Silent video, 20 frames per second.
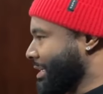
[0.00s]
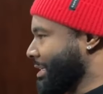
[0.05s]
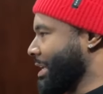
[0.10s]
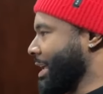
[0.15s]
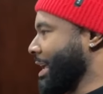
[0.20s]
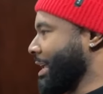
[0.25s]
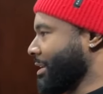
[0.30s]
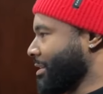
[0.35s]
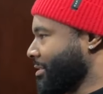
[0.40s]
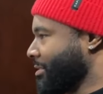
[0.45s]

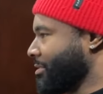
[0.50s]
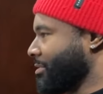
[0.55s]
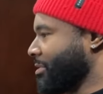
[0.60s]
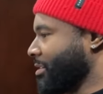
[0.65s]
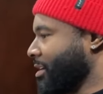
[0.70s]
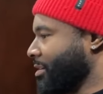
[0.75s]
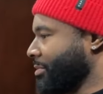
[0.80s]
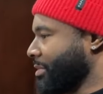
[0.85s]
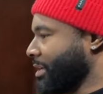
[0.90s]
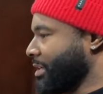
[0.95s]
that. You
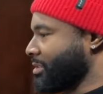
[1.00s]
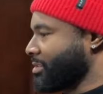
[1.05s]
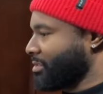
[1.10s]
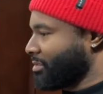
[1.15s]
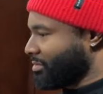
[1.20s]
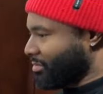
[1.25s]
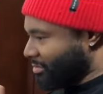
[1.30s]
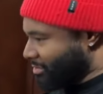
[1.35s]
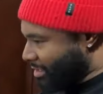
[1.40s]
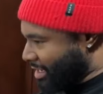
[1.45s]
know what I mean?
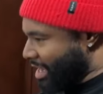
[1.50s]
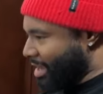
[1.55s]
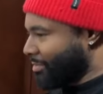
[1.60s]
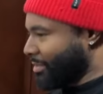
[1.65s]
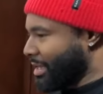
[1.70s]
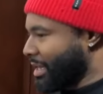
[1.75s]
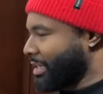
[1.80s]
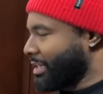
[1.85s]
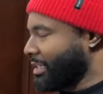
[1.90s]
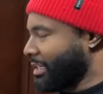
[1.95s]
So I'm
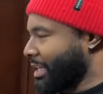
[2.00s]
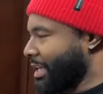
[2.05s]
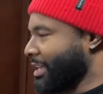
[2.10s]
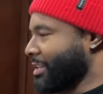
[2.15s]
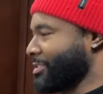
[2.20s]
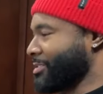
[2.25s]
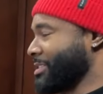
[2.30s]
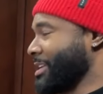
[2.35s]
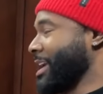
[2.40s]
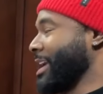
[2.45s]
kind of
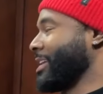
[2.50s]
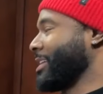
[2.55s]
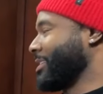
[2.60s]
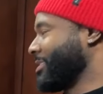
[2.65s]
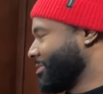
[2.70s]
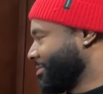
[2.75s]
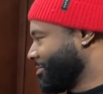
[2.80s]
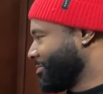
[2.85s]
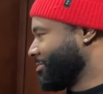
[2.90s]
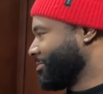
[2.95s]
like
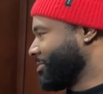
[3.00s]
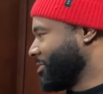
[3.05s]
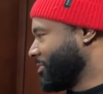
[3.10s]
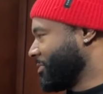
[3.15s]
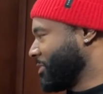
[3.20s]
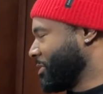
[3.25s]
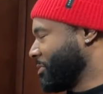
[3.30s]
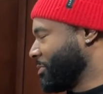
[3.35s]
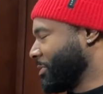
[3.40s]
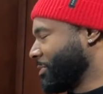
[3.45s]
zaddy. You
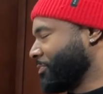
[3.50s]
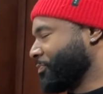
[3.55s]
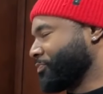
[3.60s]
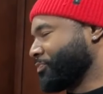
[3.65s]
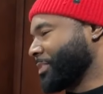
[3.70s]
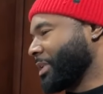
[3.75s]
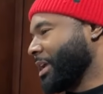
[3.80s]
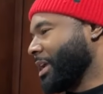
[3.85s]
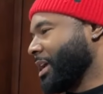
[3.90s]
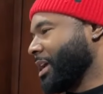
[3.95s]
feel me?
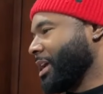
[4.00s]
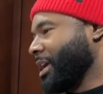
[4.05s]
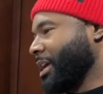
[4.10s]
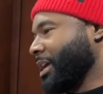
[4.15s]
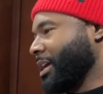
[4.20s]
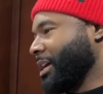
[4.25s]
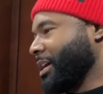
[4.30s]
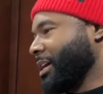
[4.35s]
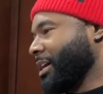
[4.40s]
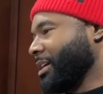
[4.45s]

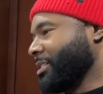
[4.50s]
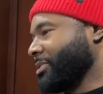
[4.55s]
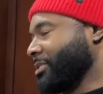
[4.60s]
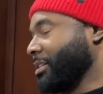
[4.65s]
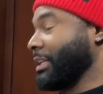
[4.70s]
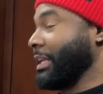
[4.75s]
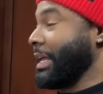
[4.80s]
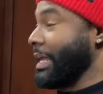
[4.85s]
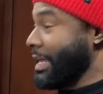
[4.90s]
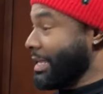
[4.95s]

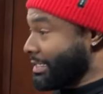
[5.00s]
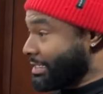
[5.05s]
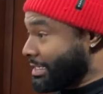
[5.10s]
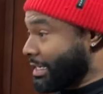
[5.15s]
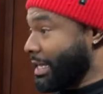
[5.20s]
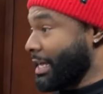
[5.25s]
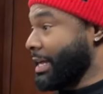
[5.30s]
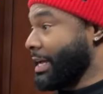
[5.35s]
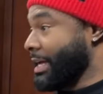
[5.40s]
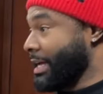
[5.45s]
So last
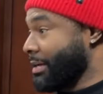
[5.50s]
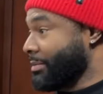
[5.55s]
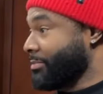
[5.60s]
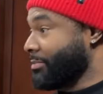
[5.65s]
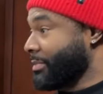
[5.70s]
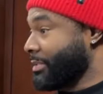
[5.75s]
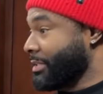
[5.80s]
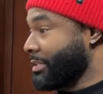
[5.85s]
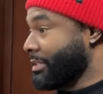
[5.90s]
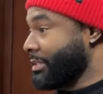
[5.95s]

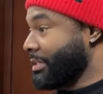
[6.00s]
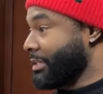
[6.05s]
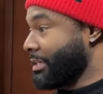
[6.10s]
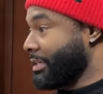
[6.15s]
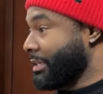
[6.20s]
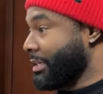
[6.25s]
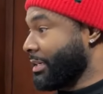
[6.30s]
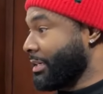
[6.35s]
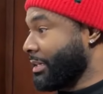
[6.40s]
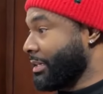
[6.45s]
time,
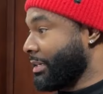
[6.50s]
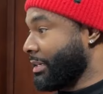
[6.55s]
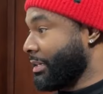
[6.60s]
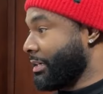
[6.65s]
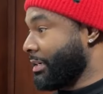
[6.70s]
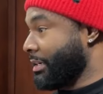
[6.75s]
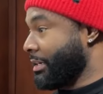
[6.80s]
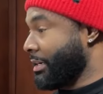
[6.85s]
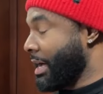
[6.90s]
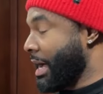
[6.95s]

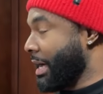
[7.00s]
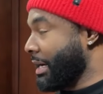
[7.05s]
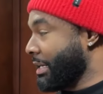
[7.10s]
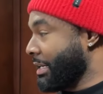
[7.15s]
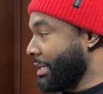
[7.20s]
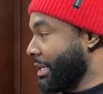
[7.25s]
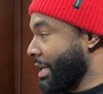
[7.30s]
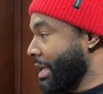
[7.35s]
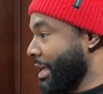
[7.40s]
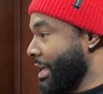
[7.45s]
I
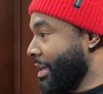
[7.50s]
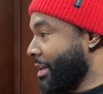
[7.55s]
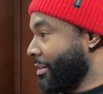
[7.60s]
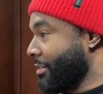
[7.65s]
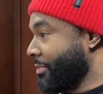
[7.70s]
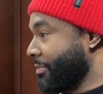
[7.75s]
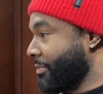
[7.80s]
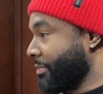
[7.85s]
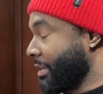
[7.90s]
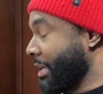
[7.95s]
didn't
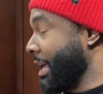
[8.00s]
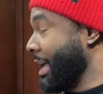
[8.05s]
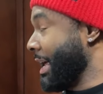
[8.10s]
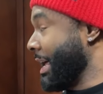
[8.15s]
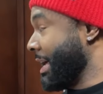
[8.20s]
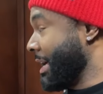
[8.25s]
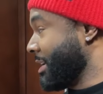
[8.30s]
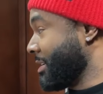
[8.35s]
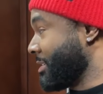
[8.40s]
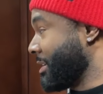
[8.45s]
have
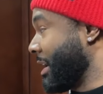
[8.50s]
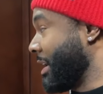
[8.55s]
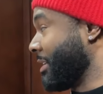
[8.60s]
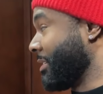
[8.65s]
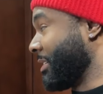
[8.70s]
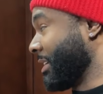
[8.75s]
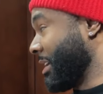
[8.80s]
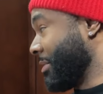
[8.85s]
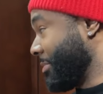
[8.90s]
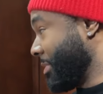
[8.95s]
cash. I
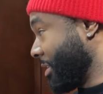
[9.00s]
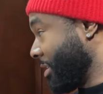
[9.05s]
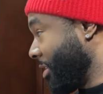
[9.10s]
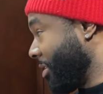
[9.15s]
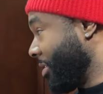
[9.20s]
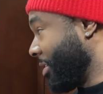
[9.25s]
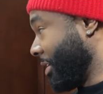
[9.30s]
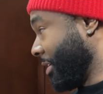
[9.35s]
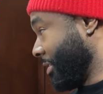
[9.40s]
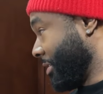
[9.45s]
let her get my
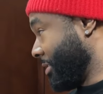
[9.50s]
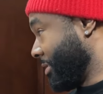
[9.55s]
card,